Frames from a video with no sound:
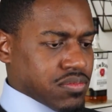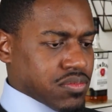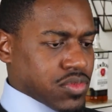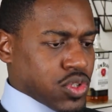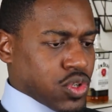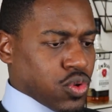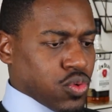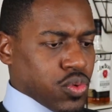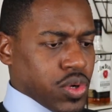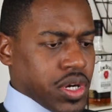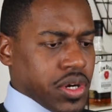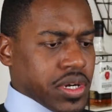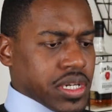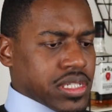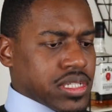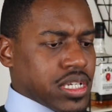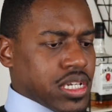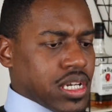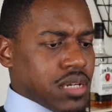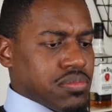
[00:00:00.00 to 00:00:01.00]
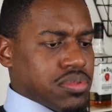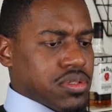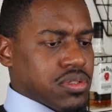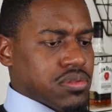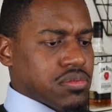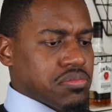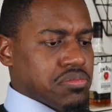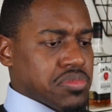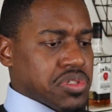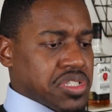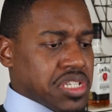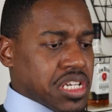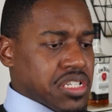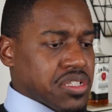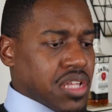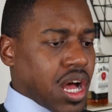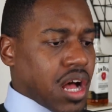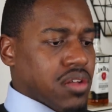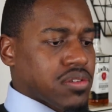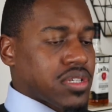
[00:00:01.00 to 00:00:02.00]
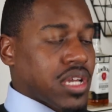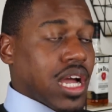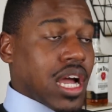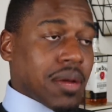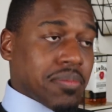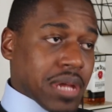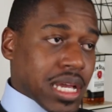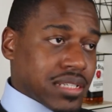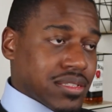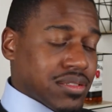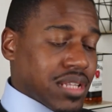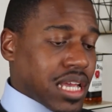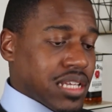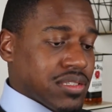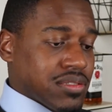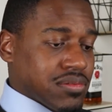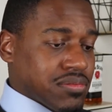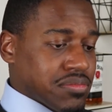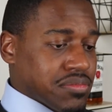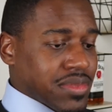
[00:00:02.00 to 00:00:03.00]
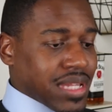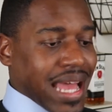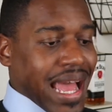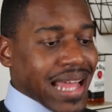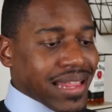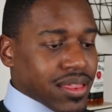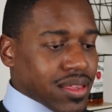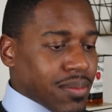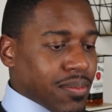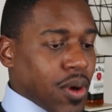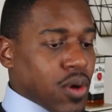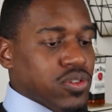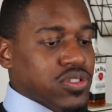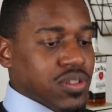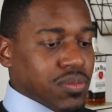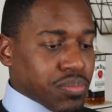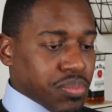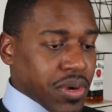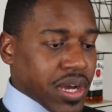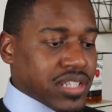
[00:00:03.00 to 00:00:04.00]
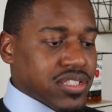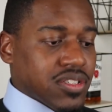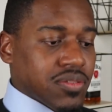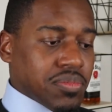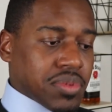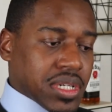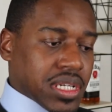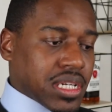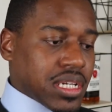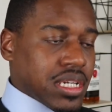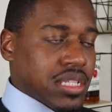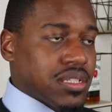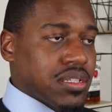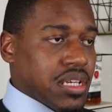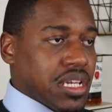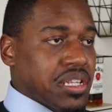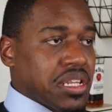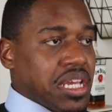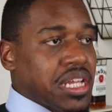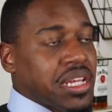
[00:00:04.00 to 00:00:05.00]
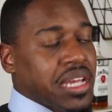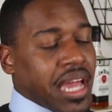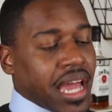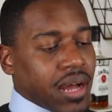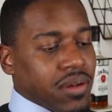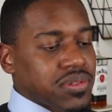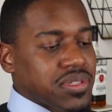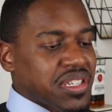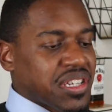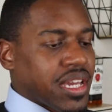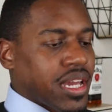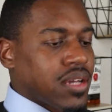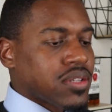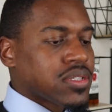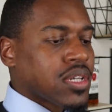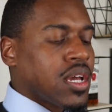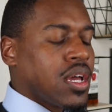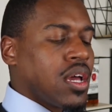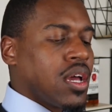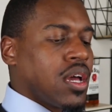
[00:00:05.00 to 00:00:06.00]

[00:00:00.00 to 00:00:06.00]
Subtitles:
career attempts, 6th all time. That's not the most impressive, but it counts. It counts.